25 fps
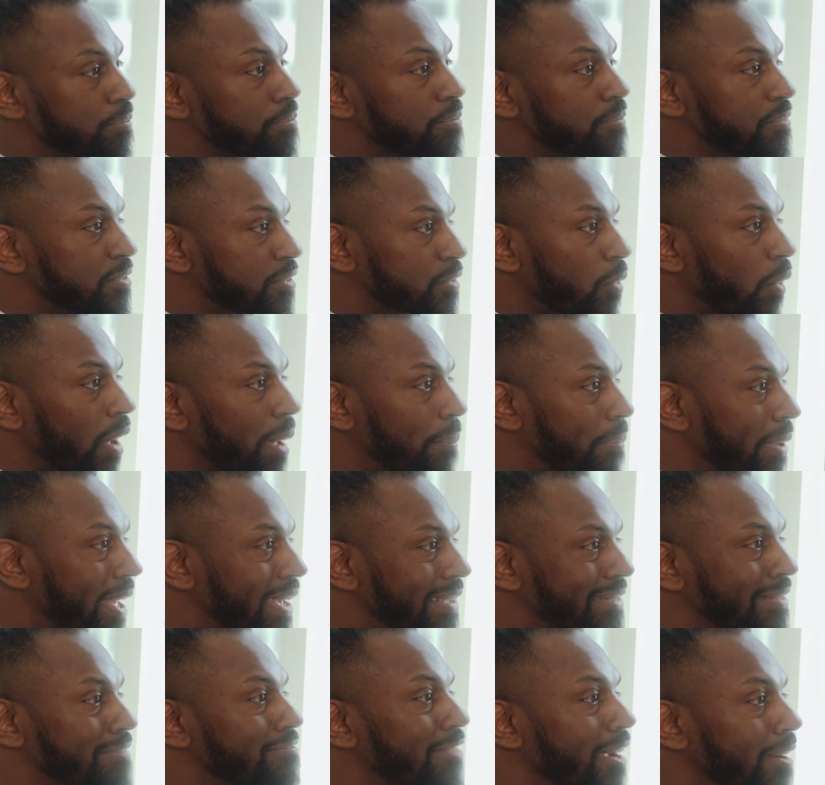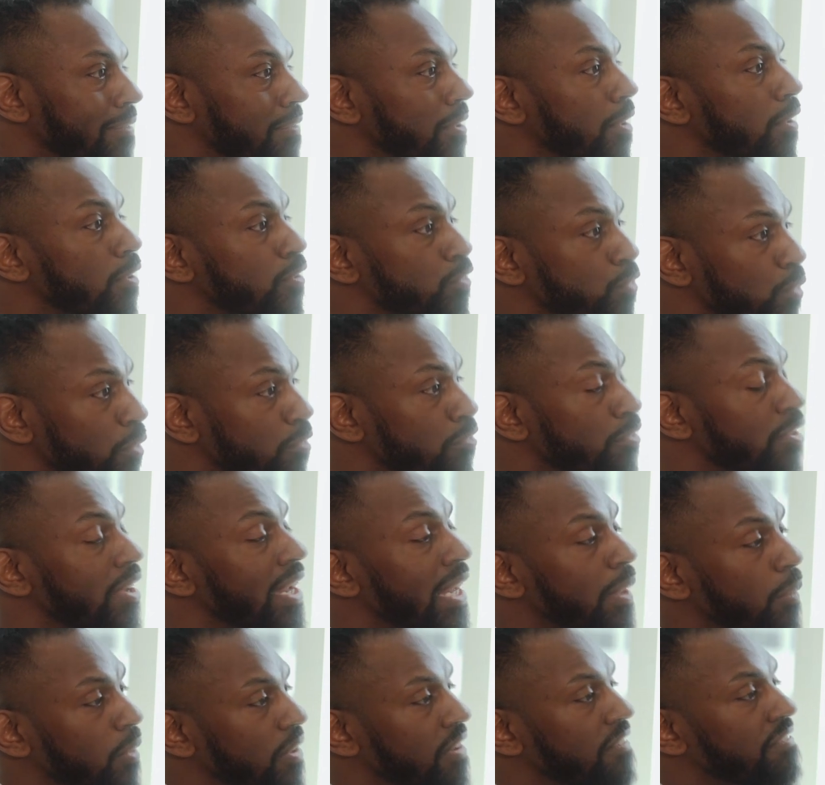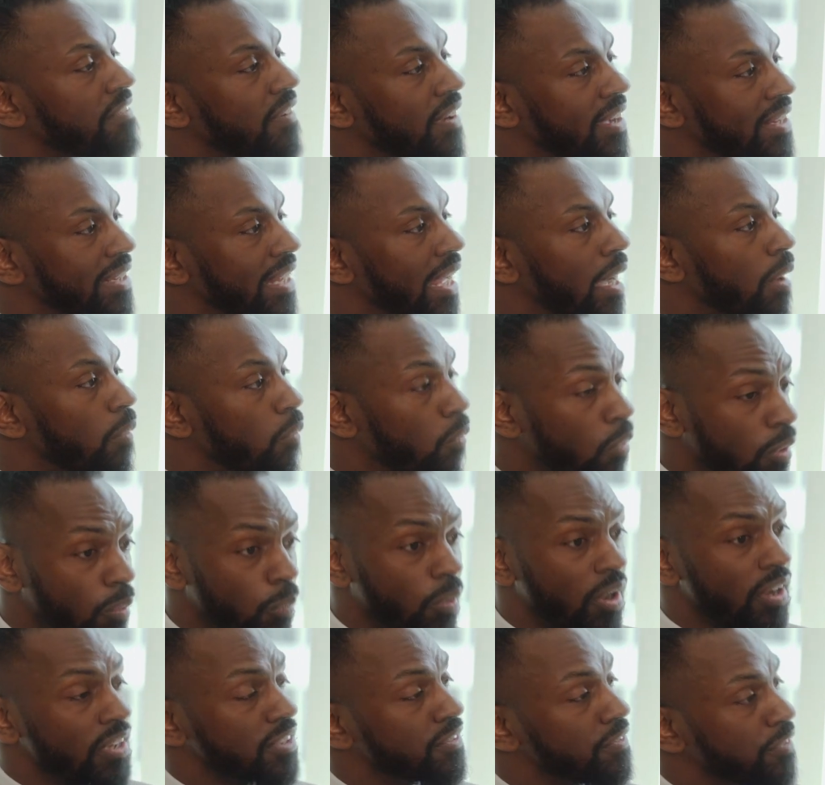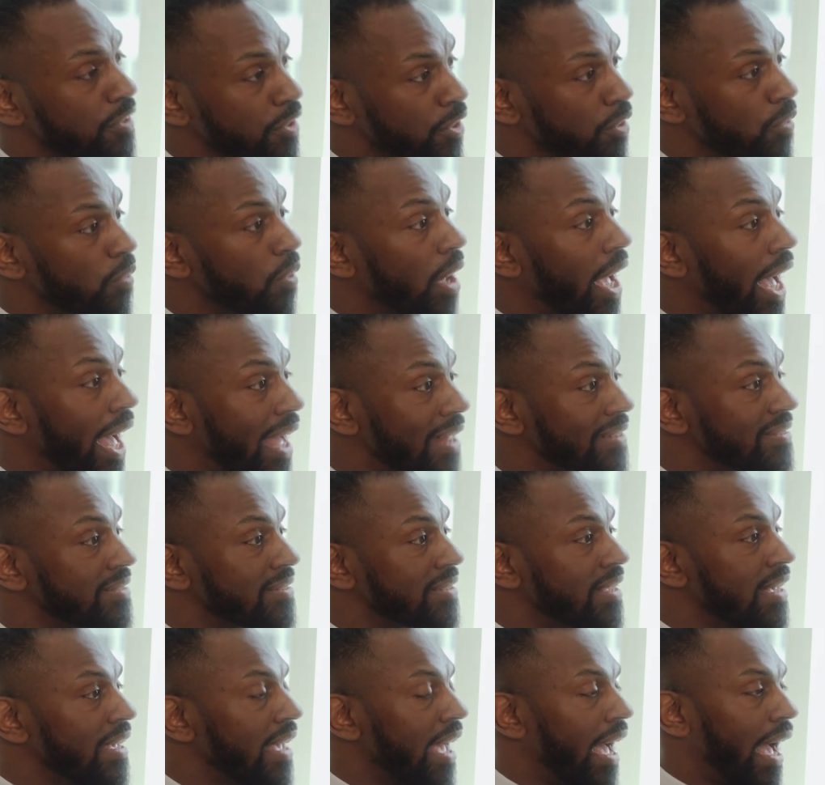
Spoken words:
square pegs and round holes. We really want to find out what works for you and